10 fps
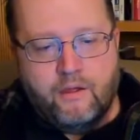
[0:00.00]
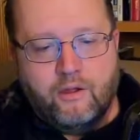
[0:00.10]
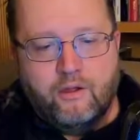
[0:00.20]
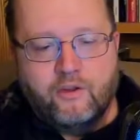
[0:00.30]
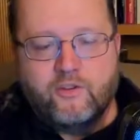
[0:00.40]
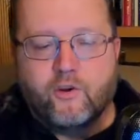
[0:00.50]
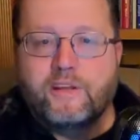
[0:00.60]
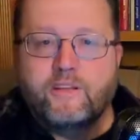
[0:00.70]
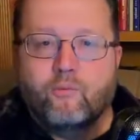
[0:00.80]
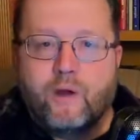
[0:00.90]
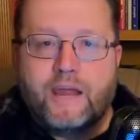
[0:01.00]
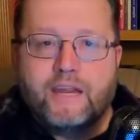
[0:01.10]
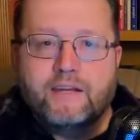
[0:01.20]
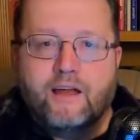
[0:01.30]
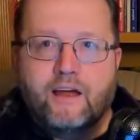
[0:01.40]
During the
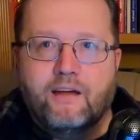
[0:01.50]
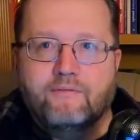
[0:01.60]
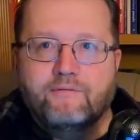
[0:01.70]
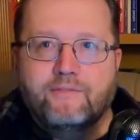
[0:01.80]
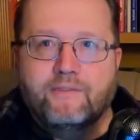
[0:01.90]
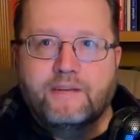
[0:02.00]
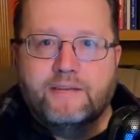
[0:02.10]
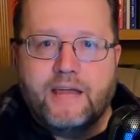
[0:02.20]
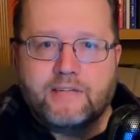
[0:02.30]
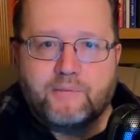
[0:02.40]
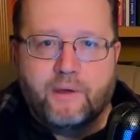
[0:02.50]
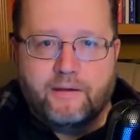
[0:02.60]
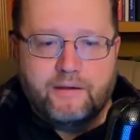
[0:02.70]
reign of the despot,